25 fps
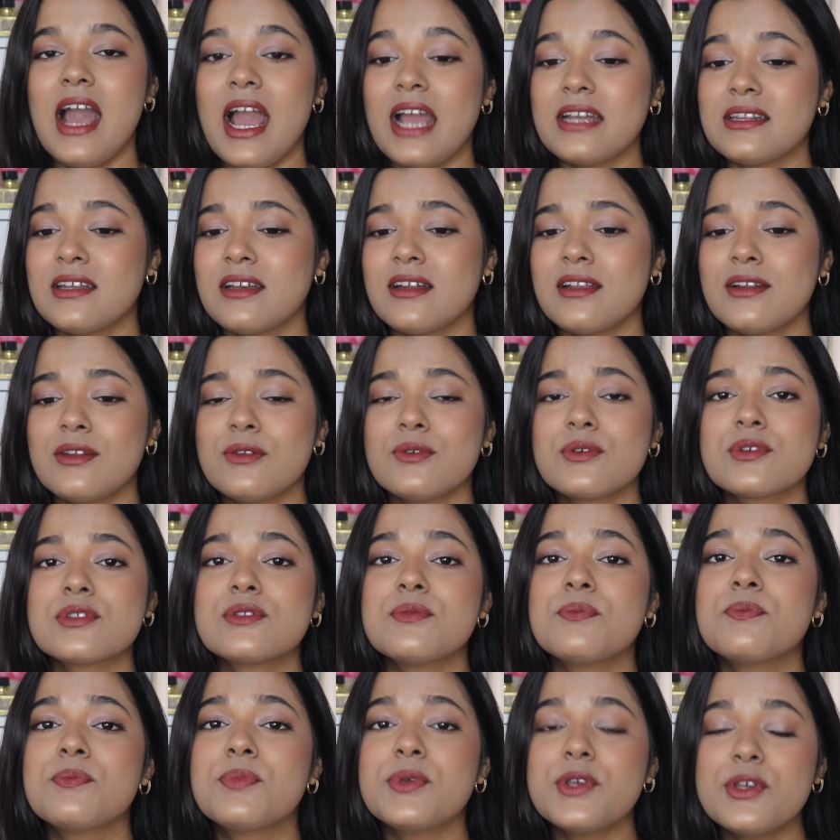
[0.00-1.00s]
I think it
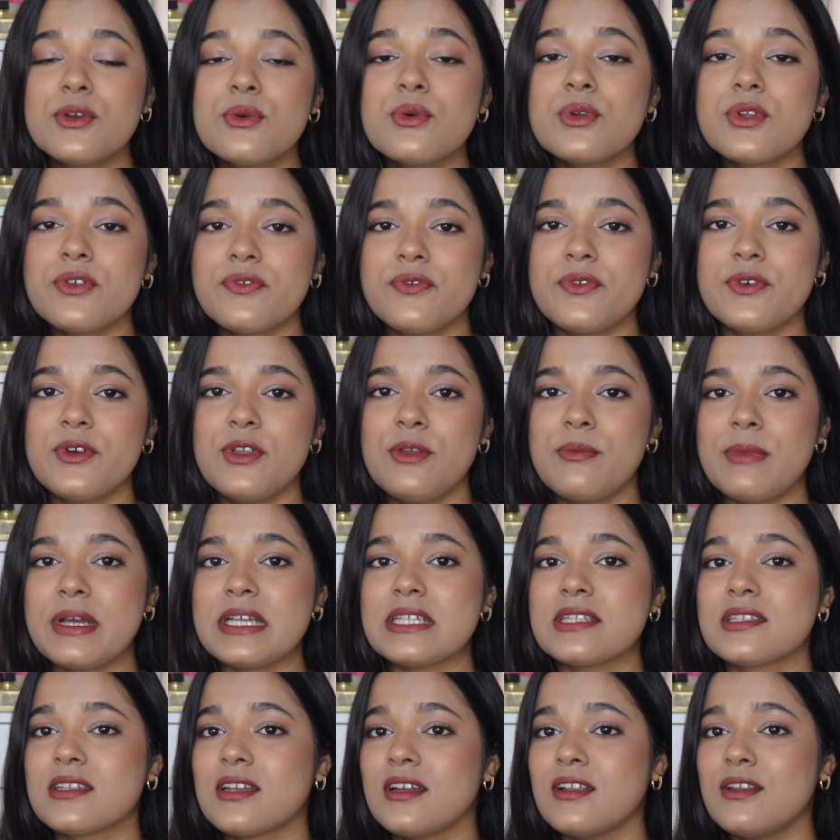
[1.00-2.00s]
looks beautiful. My
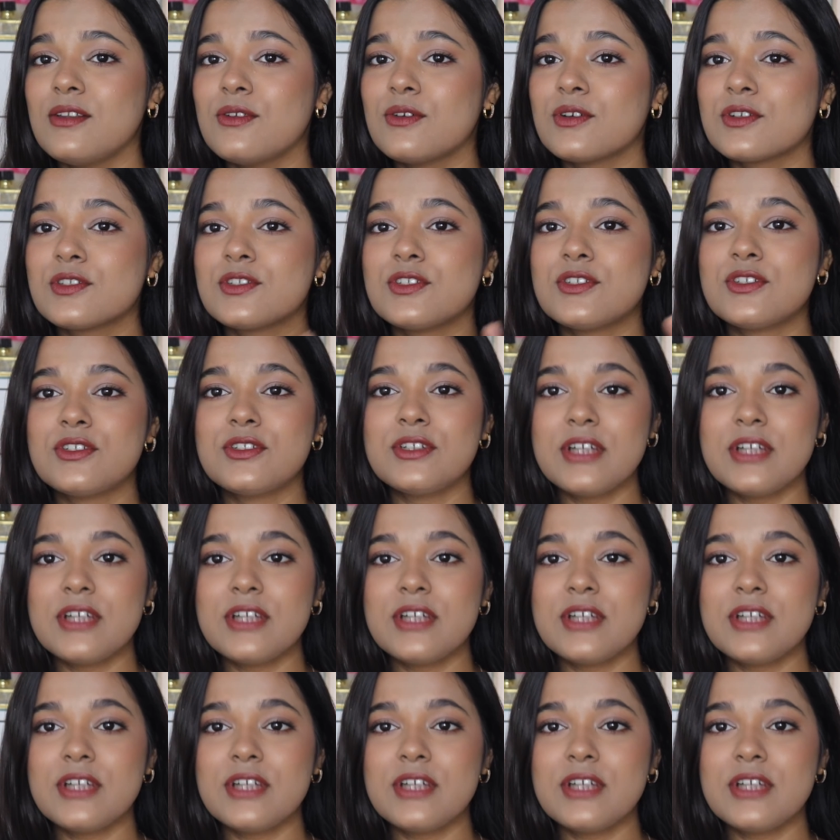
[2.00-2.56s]
skin looks